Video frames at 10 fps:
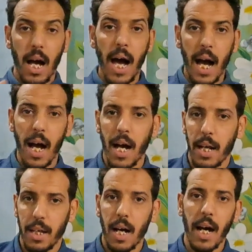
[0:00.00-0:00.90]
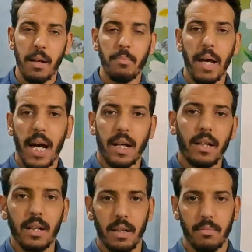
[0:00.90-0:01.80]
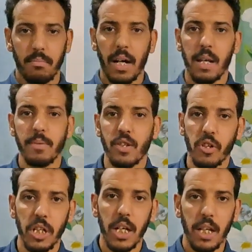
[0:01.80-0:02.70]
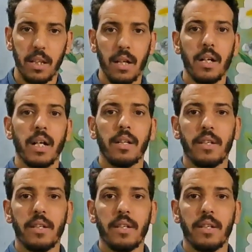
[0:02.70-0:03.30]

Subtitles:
Hi, I am back. My name is Rashid.